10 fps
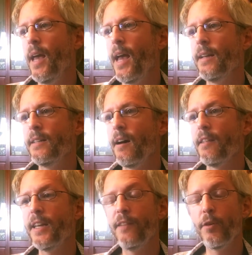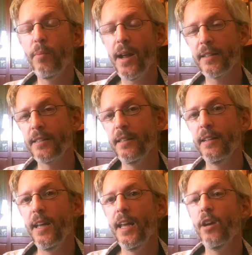And I think if you practice it,
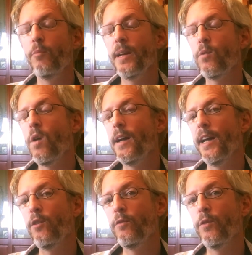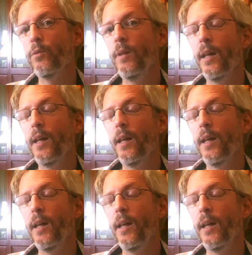it'll be quite helpful